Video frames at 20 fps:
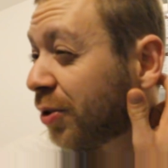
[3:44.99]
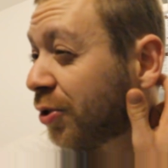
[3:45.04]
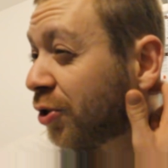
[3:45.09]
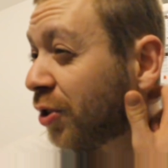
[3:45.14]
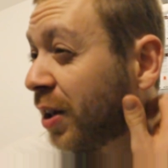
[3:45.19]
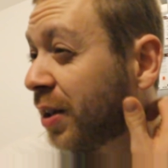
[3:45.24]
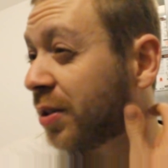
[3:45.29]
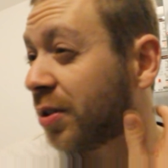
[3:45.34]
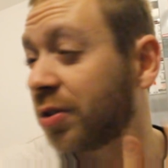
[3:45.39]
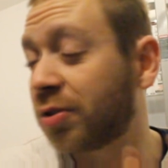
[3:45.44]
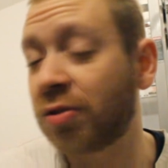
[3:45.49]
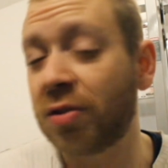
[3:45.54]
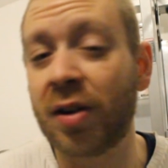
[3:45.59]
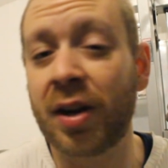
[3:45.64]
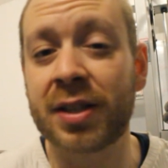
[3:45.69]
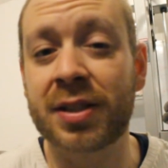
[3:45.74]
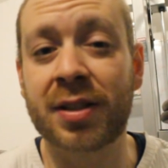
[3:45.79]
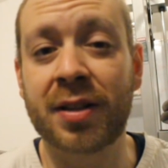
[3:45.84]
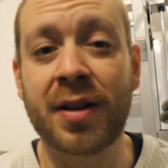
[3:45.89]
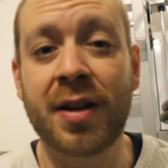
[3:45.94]
Jesus
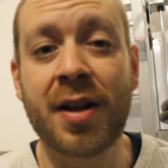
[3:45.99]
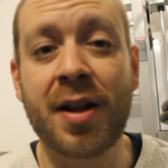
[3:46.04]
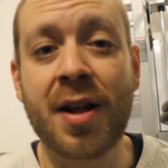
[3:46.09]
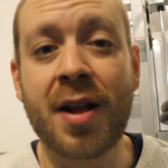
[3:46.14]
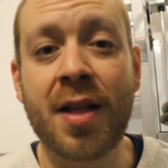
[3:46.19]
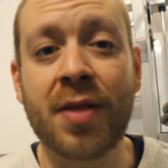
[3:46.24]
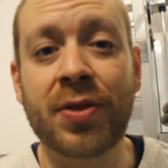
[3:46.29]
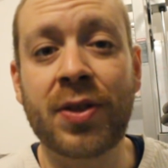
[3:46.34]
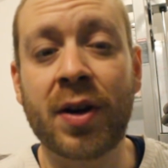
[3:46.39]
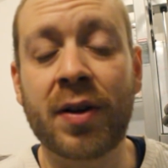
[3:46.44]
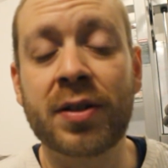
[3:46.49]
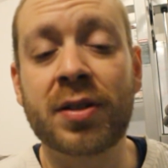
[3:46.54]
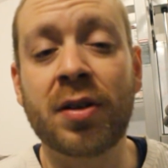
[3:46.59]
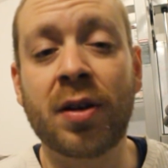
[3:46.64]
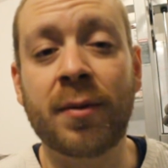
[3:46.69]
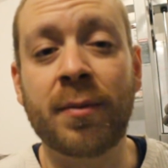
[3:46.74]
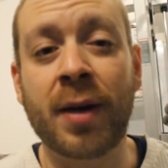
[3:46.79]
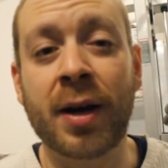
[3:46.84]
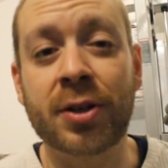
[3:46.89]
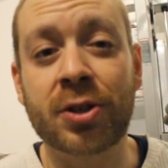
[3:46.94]
Christ. There is
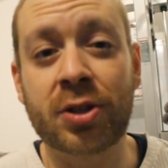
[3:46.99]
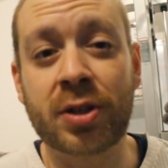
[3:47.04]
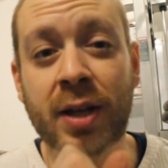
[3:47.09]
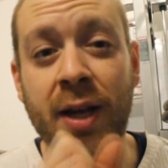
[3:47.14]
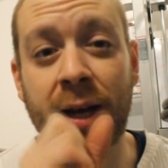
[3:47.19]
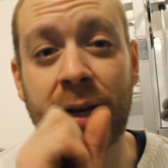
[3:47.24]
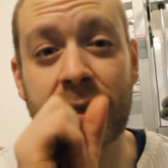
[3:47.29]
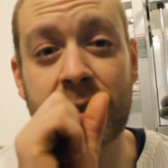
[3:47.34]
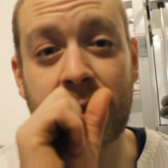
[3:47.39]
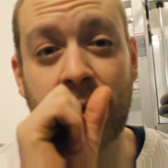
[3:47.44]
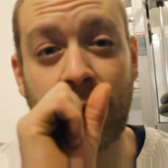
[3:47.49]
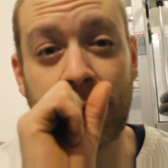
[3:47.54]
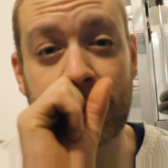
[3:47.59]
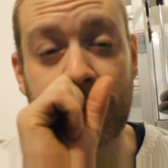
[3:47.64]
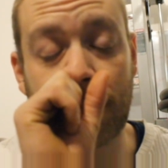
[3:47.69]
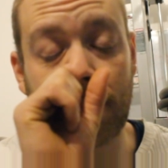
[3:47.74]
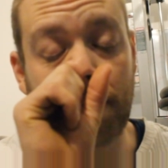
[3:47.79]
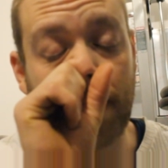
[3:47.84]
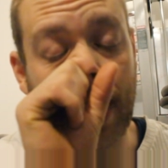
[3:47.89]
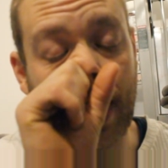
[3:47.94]
not much to get
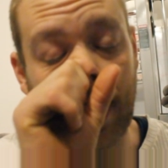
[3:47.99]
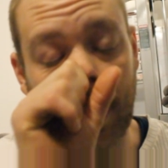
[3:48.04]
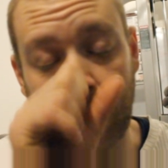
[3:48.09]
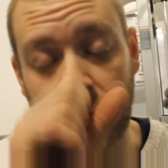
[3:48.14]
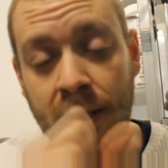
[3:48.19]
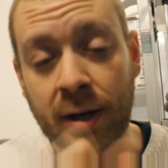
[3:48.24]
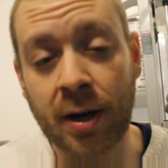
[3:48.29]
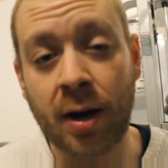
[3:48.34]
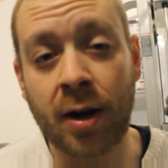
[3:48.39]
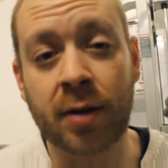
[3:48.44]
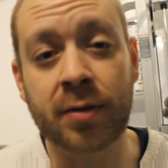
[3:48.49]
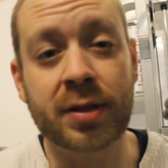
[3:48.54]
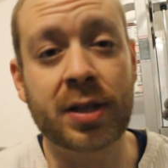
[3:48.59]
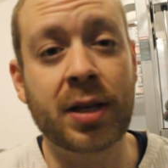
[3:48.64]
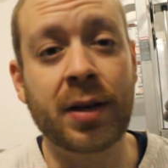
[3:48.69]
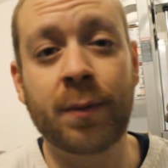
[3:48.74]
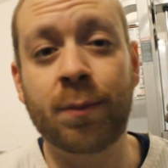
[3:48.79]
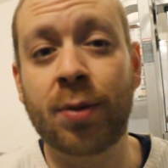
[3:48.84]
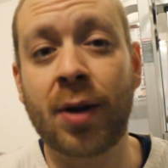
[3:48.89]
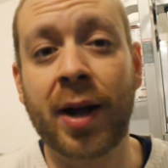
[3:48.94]
excited about. I can't
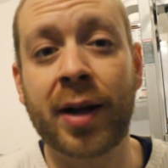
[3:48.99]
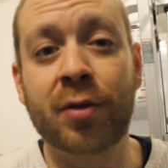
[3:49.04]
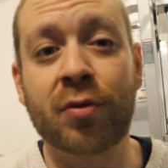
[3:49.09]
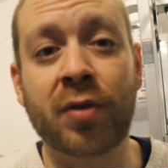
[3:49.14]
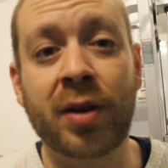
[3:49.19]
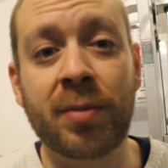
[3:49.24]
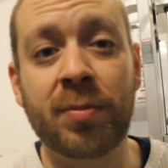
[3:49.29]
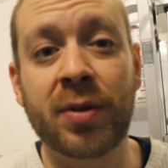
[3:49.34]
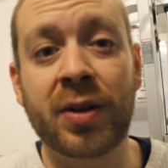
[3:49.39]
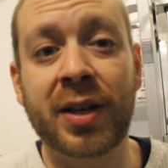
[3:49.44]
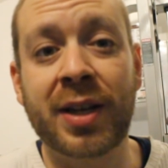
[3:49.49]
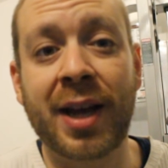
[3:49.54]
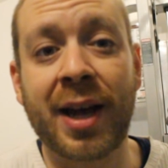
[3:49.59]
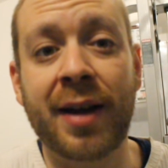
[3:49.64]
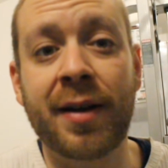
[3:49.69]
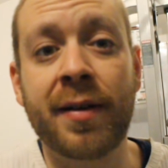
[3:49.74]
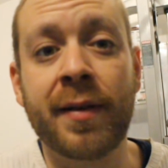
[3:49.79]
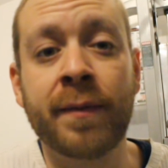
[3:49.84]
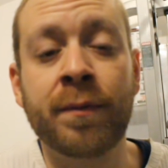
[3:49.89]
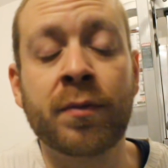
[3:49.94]
see him playing Greenwood
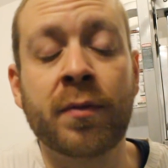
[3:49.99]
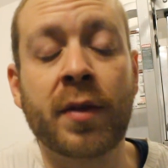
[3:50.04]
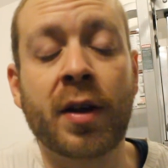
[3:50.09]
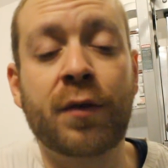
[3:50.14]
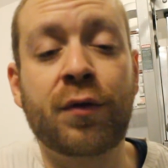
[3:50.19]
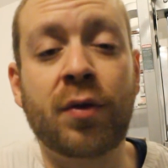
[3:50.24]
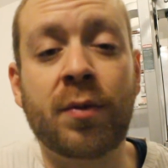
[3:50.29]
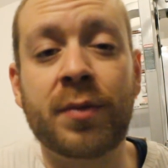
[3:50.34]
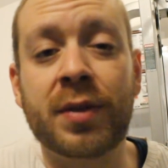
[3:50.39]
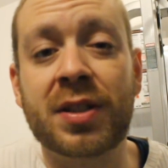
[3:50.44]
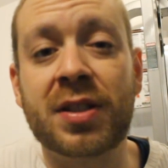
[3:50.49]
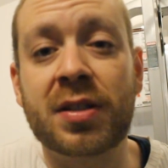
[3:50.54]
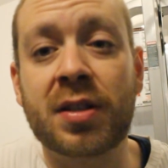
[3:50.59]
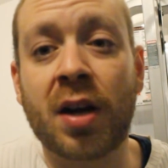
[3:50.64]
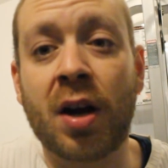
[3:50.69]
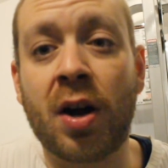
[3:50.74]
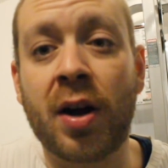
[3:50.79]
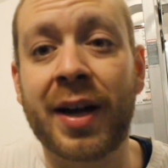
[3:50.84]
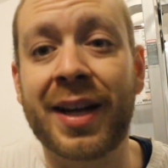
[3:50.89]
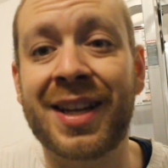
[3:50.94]
again from the
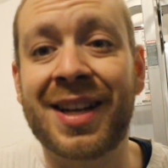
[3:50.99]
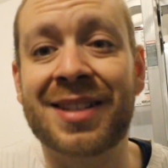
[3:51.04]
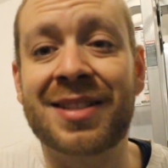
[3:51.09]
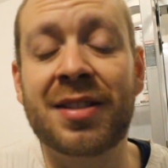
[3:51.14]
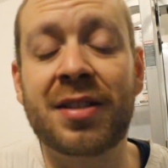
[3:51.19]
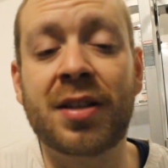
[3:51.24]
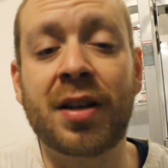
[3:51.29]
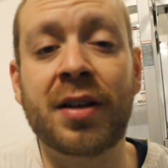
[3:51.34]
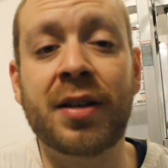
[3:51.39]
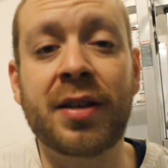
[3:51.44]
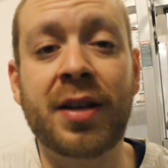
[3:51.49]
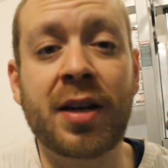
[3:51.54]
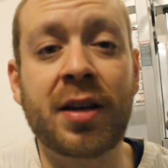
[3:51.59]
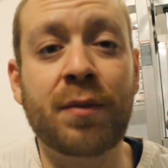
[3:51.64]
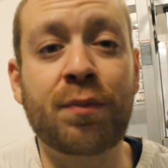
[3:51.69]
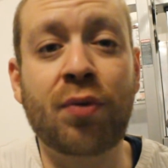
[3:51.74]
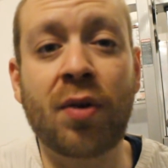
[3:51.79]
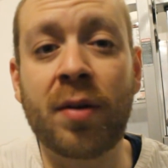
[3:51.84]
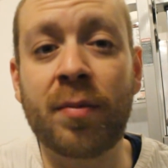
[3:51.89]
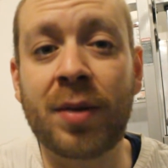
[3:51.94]
start. He hasn't done in any
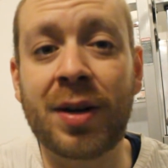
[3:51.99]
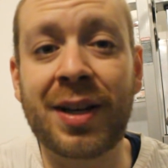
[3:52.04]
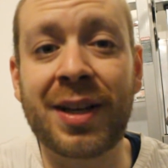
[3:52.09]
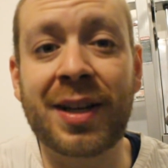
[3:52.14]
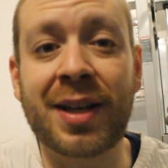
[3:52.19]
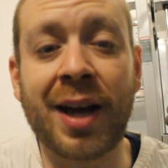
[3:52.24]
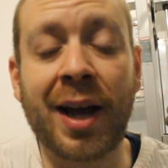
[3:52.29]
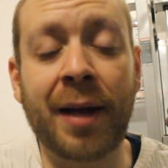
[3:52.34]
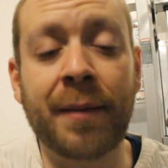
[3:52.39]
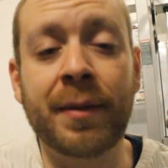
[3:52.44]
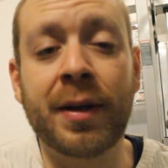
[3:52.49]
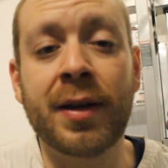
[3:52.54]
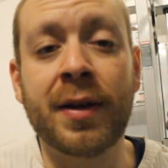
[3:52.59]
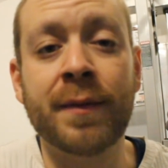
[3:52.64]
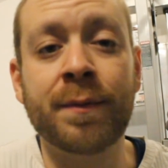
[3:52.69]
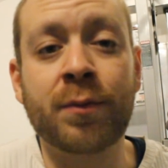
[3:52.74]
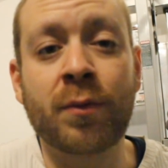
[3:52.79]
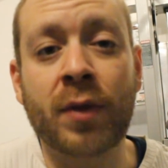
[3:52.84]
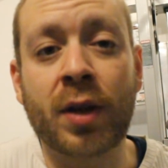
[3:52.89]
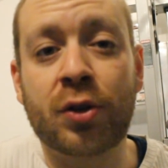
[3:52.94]
Premier League game.
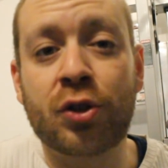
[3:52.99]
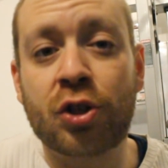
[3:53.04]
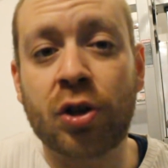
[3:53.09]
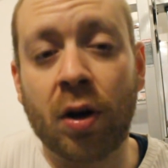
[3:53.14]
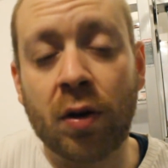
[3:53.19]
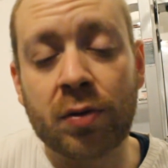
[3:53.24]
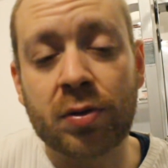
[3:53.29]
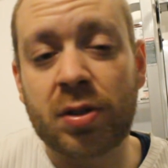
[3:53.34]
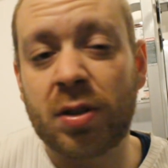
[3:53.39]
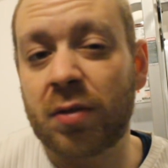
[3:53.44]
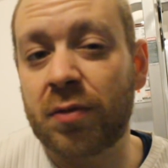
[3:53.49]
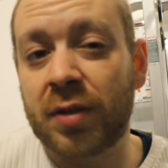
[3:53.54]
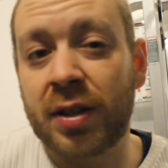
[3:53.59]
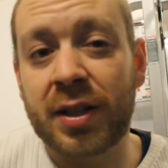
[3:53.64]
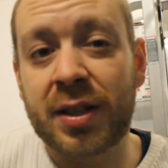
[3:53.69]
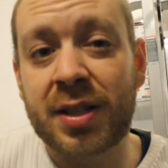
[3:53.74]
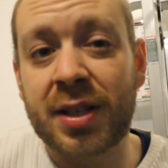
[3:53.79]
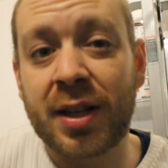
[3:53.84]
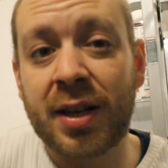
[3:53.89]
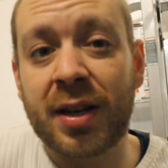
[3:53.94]
Chong's not
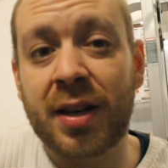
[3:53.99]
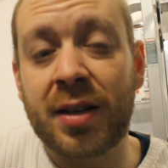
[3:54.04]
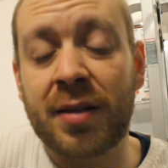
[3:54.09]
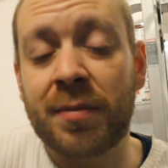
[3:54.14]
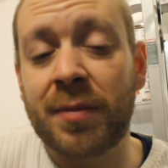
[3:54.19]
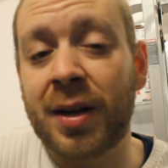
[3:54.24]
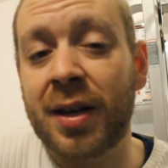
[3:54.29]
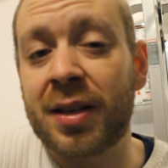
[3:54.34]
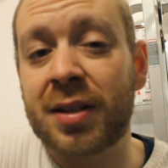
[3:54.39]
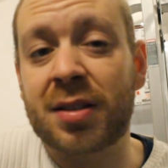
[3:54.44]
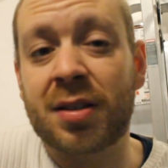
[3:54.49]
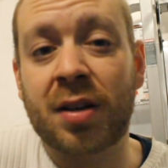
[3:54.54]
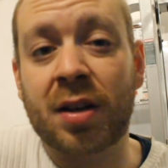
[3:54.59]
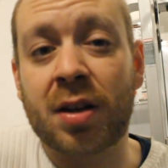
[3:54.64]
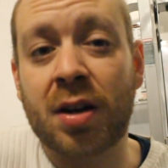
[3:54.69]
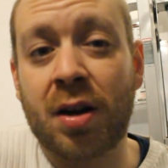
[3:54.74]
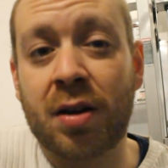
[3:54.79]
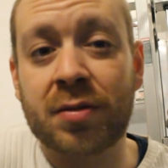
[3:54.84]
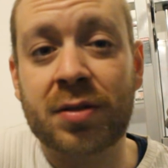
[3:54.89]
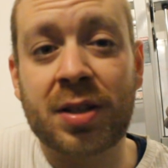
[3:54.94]
really seeing any minutes, and I
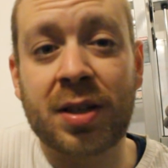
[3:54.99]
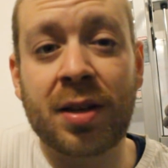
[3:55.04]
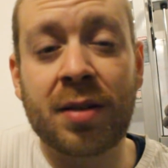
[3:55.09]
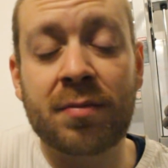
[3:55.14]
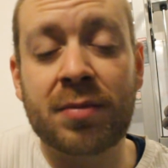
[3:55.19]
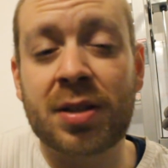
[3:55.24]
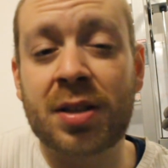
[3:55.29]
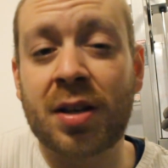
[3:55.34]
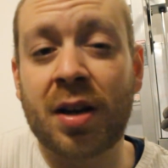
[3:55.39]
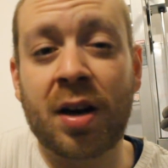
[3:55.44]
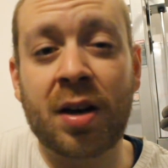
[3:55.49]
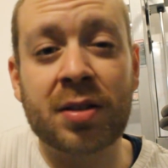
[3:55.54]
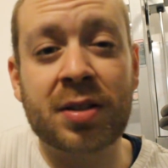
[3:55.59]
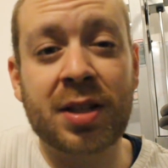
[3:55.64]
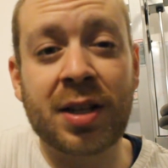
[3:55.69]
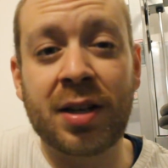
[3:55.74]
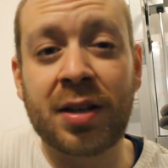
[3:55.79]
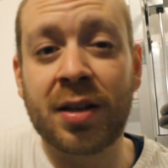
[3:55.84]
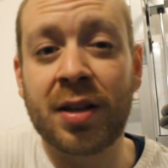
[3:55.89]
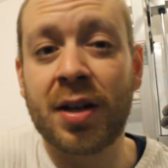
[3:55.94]
can't see him
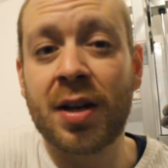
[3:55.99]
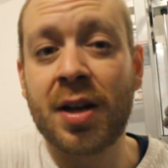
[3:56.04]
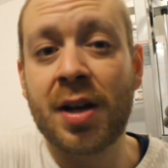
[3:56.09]
starting.